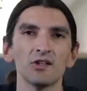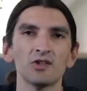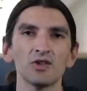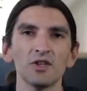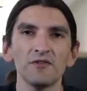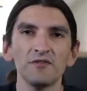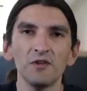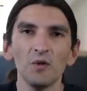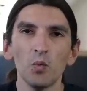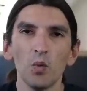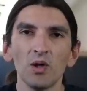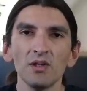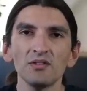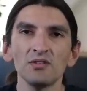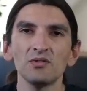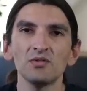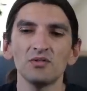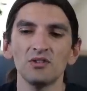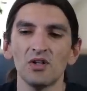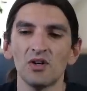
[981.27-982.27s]
So if you want
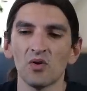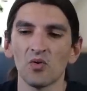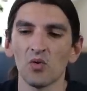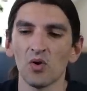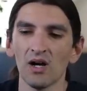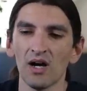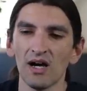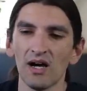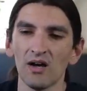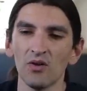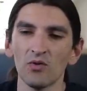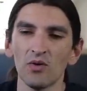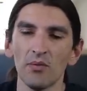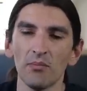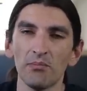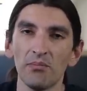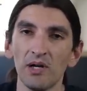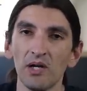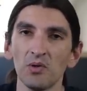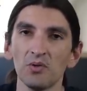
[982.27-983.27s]
to know how
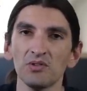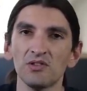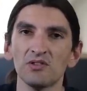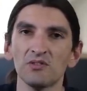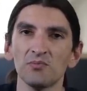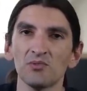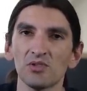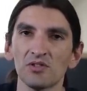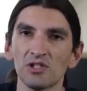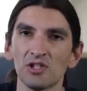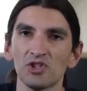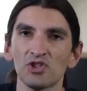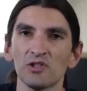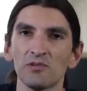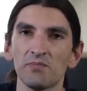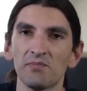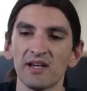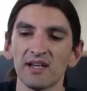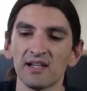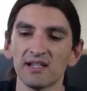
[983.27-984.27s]
both
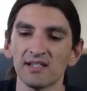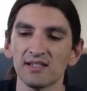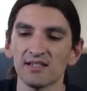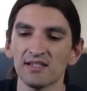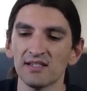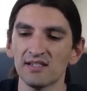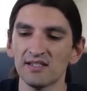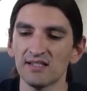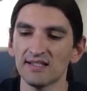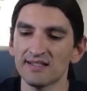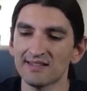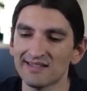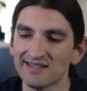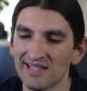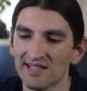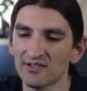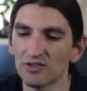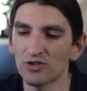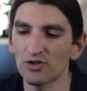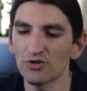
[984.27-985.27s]
Musician Pegasus and
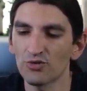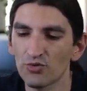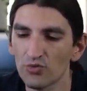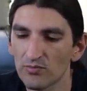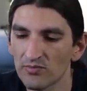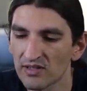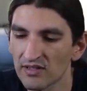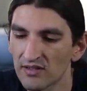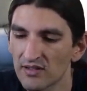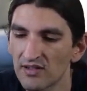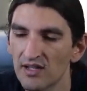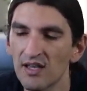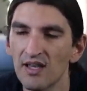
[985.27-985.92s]
Ladder Schumann